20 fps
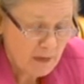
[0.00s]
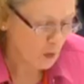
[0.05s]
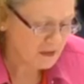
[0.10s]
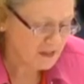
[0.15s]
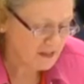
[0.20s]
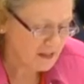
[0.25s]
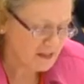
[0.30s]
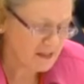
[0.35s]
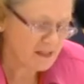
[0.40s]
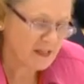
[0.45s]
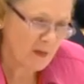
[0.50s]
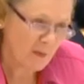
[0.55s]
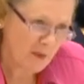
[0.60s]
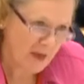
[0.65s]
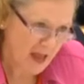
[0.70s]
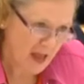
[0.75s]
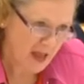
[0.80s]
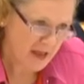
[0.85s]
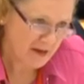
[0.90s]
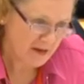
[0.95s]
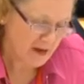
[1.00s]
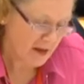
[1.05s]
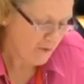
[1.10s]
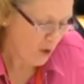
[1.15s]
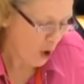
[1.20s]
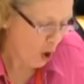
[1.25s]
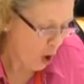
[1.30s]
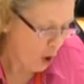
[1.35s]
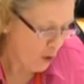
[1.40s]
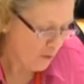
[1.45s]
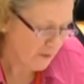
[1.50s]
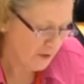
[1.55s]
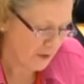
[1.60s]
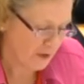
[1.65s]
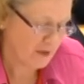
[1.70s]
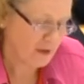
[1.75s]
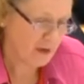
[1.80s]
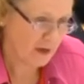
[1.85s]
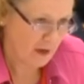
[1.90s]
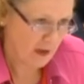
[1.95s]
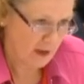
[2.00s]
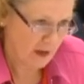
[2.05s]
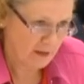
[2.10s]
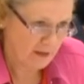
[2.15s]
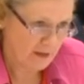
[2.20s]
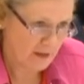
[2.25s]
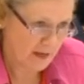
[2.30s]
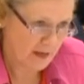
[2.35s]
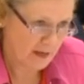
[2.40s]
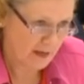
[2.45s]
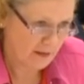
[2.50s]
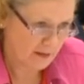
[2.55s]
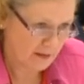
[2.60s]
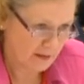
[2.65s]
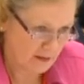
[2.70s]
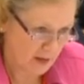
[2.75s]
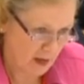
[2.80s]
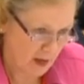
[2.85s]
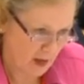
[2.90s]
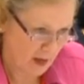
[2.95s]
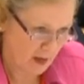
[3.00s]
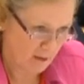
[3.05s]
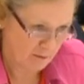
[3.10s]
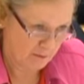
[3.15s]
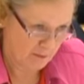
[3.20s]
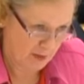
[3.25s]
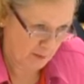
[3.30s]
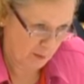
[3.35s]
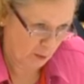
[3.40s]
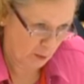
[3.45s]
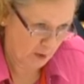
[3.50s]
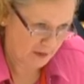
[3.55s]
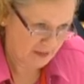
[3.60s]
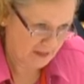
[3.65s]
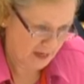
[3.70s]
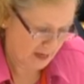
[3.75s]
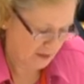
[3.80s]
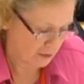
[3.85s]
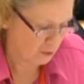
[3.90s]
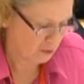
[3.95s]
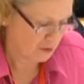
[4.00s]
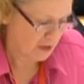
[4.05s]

So the CBA never offered these people who had settled